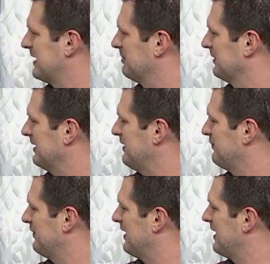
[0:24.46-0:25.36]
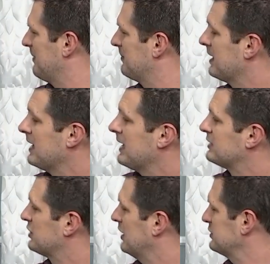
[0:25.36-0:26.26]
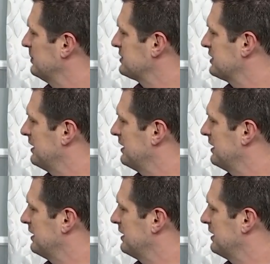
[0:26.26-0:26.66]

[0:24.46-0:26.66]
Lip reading: I believe. Talk to us